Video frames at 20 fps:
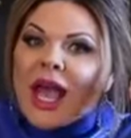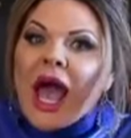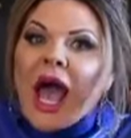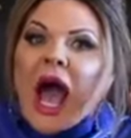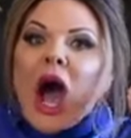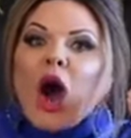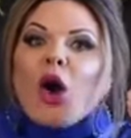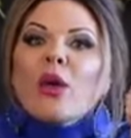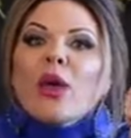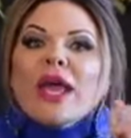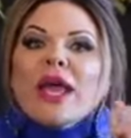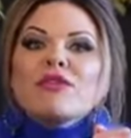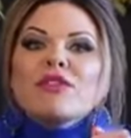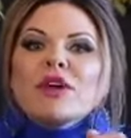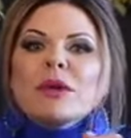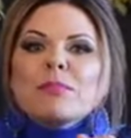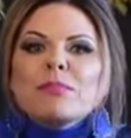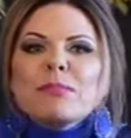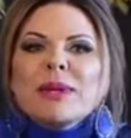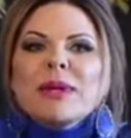
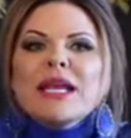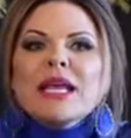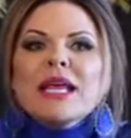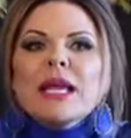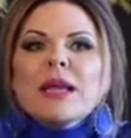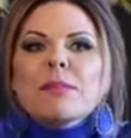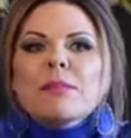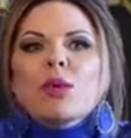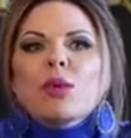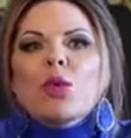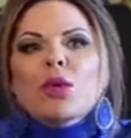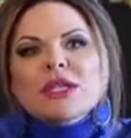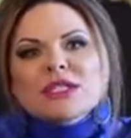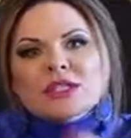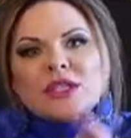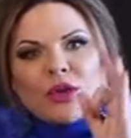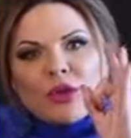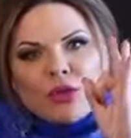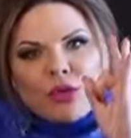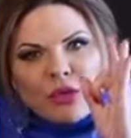However, Peter employs
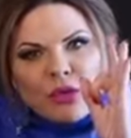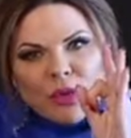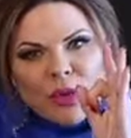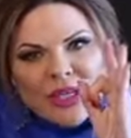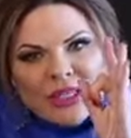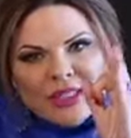3